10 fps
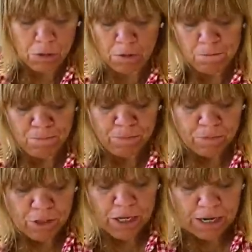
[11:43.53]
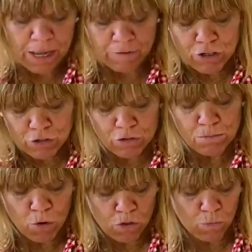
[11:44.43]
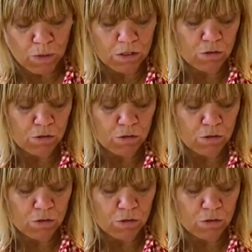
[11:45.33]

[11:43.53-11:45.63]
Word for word: or kind of have to use more than one.